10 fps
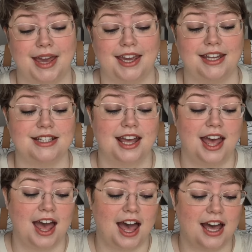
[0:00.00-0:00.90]
made
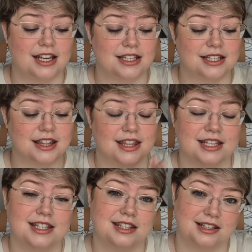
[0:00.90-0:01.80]
and
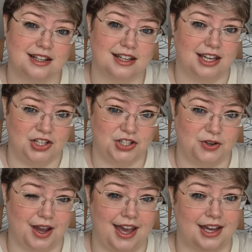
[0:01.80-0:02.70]
this is another issue
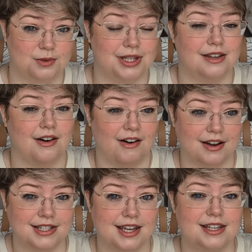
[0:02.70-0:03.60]
I had with the
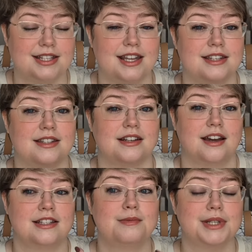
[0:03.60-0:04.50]
artist is that I
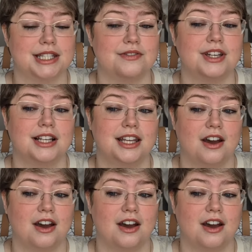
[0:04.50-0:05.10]
specifically